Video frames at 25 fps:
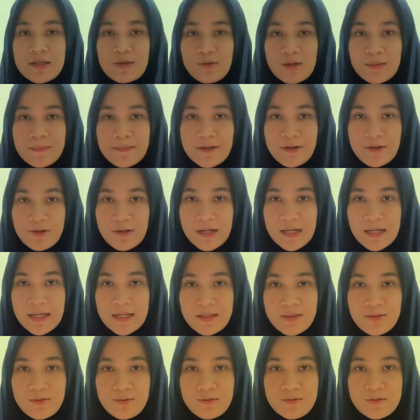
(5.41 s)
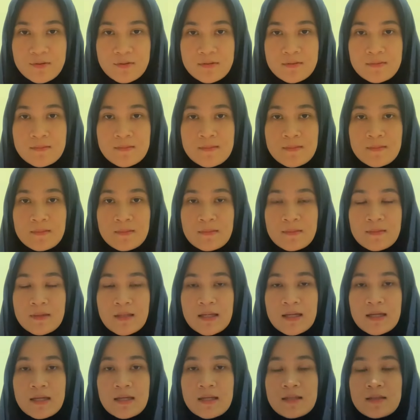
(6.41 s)
wabarakatuh.
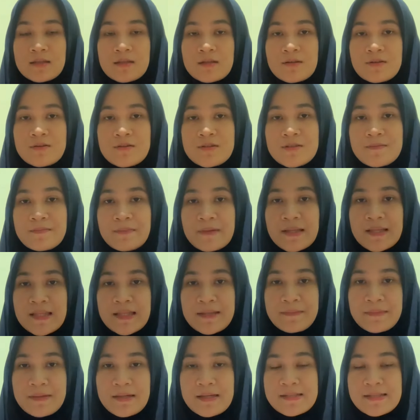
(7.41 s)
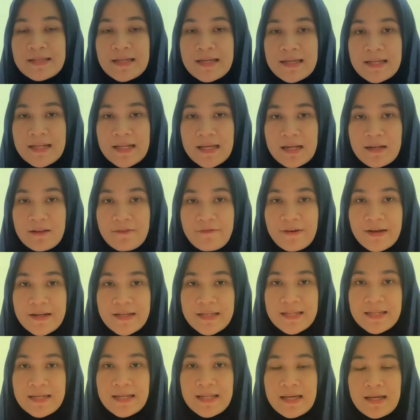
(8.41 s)
Introduce, my name is Khaeriyah
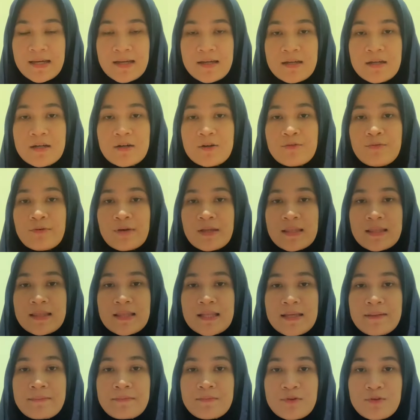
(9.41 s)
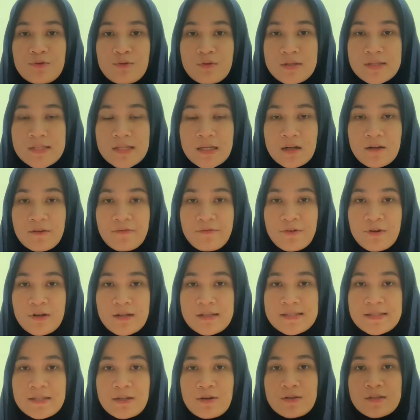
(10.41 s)
Al-Fadhilah with name
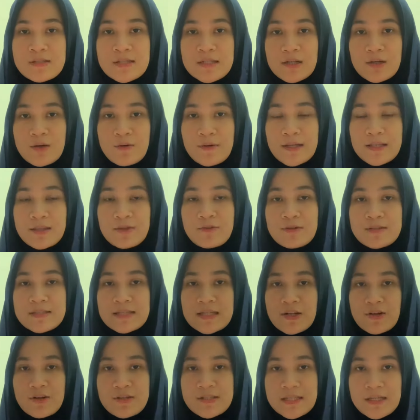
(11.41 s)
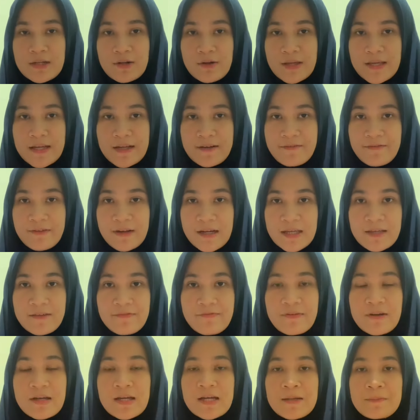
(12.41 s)
20400120085
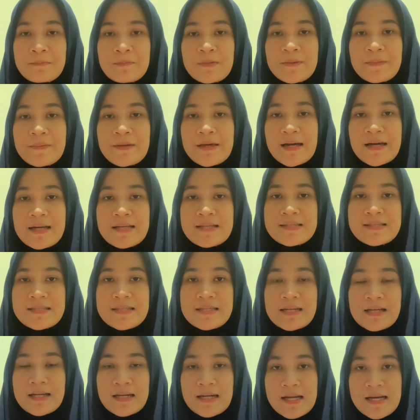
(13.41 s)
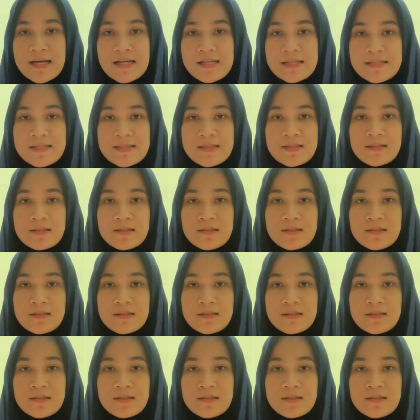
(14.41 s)
PBI-C class.